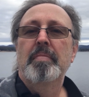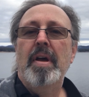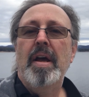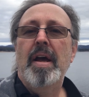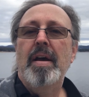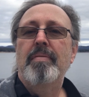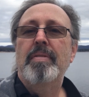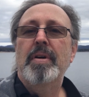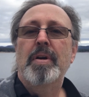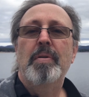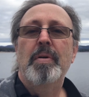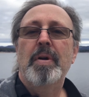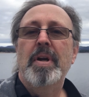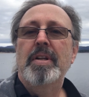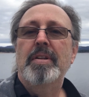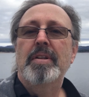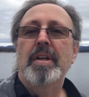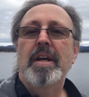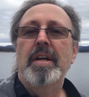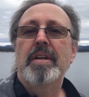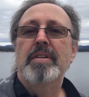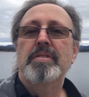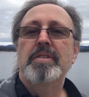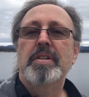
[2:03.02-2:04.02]
Have a great
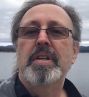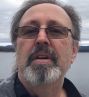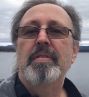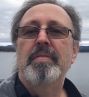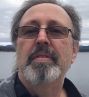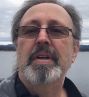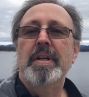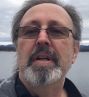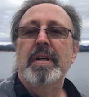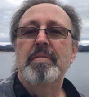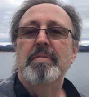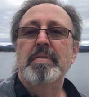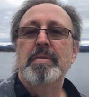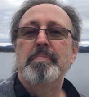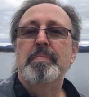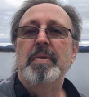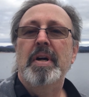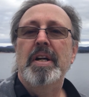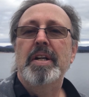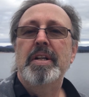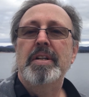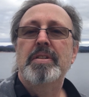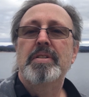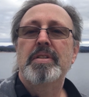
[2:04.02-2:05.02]
Thanksgiving,
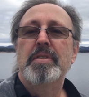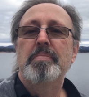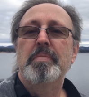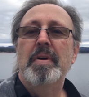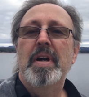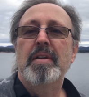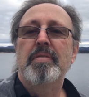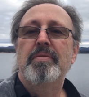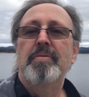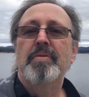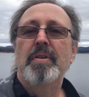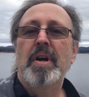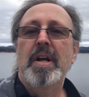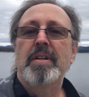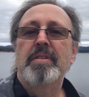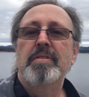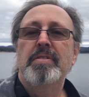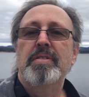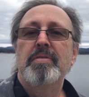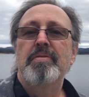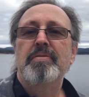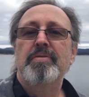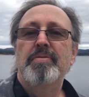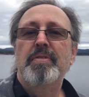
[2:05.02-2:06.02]
everybody, to my
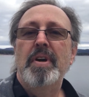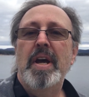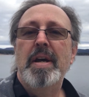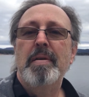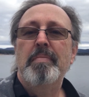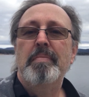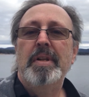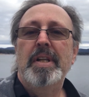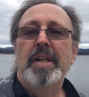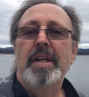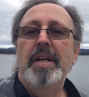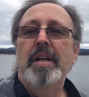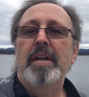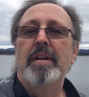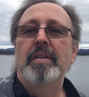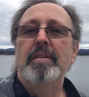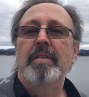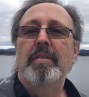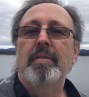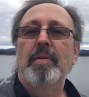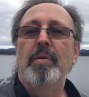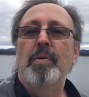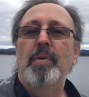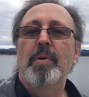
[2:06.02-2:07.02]
friends and family
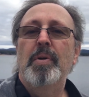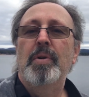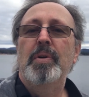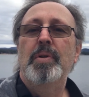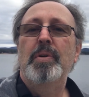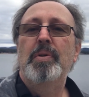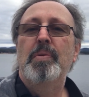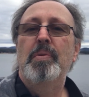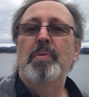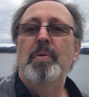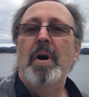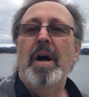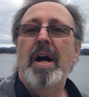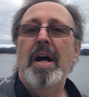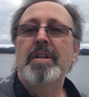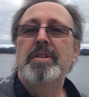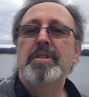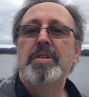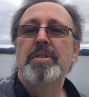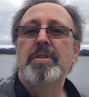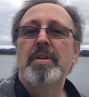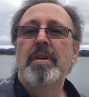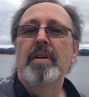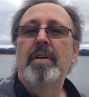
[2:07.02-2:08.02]
and all who
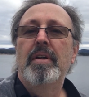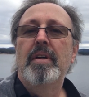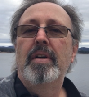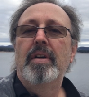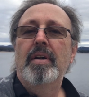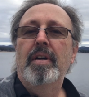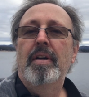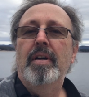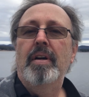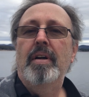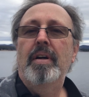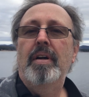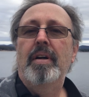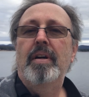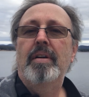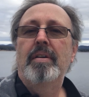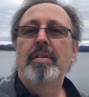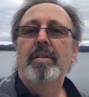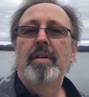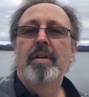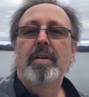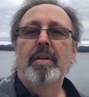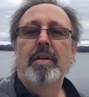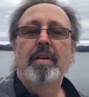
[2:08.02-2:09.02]
watch.
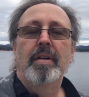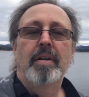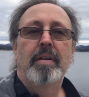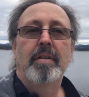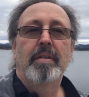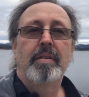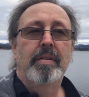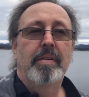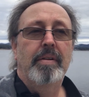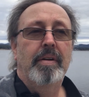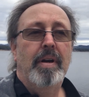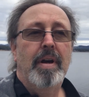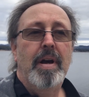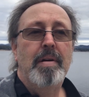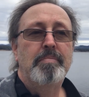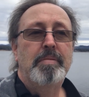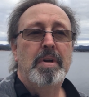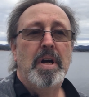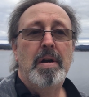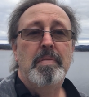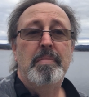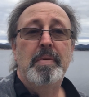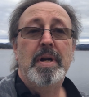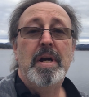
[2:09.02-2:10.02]
I'm
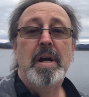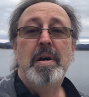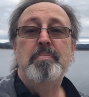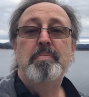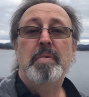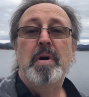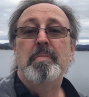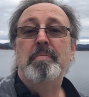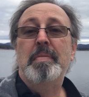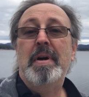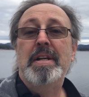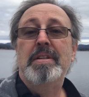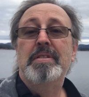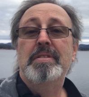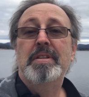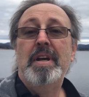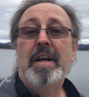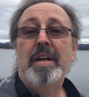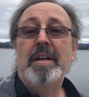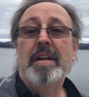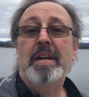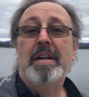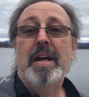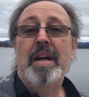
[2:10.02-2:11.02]
coming up on my
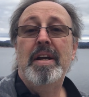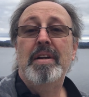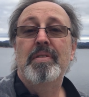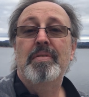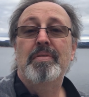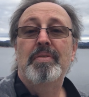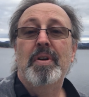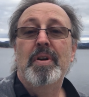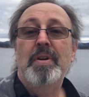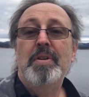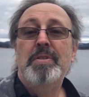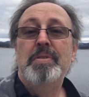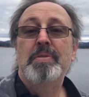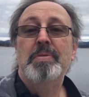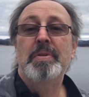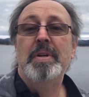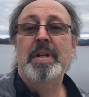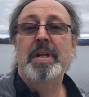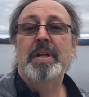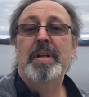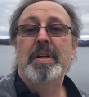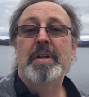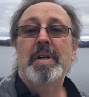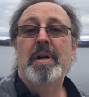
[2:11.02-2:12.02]
second
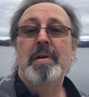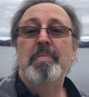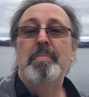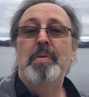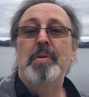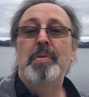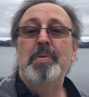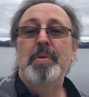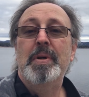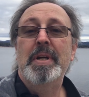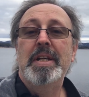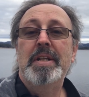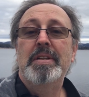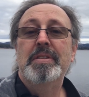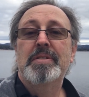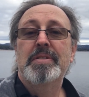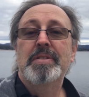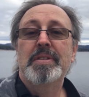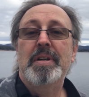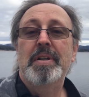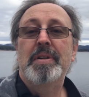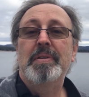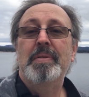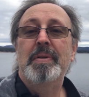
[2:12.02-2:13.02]
anniversary in a couple weeks,
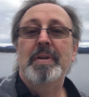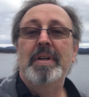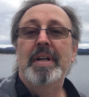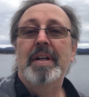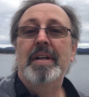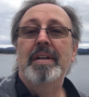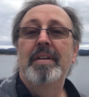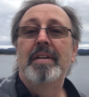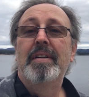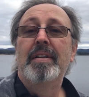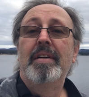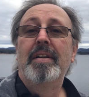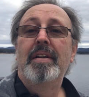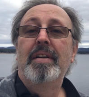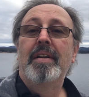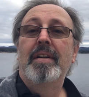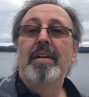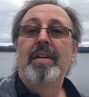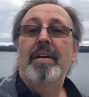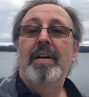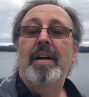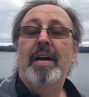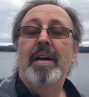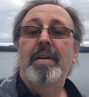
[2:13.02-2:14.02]
so
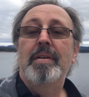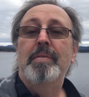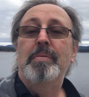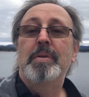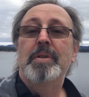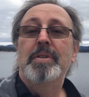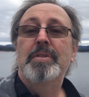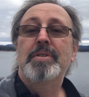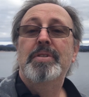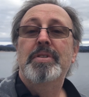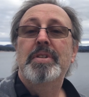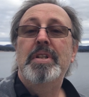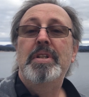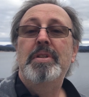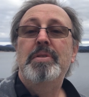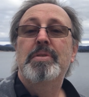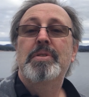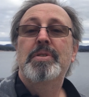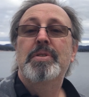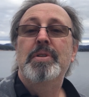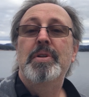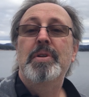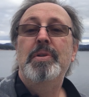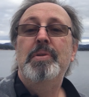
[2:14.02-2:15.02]
I will see you
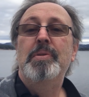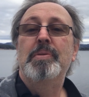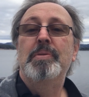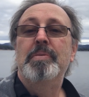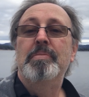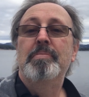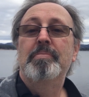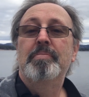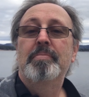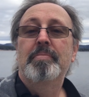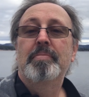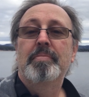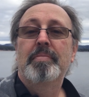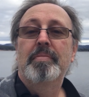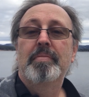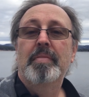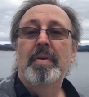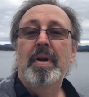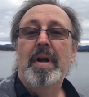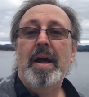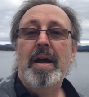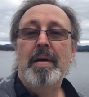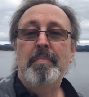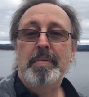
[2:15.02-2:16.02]
soon.
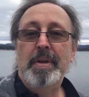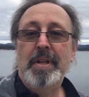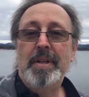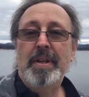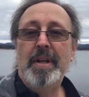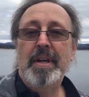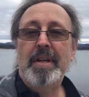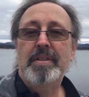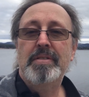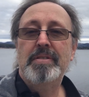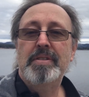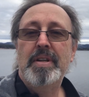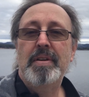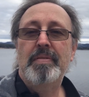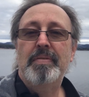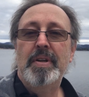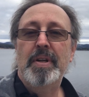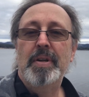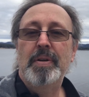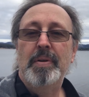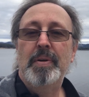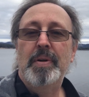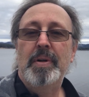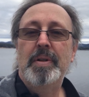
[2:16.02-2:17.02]
Happy
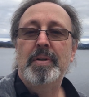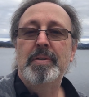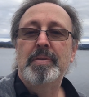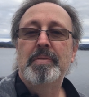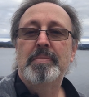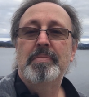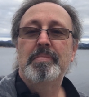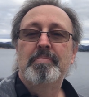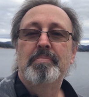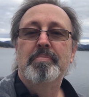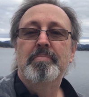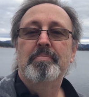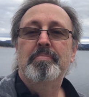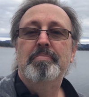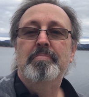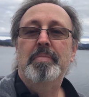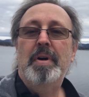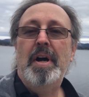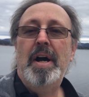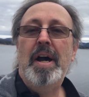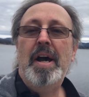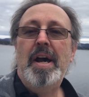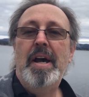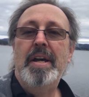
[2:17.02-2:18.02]
Thanksgiving, all.
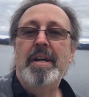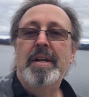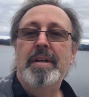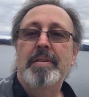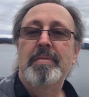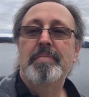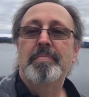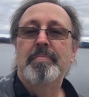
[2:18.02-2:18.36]
Bye.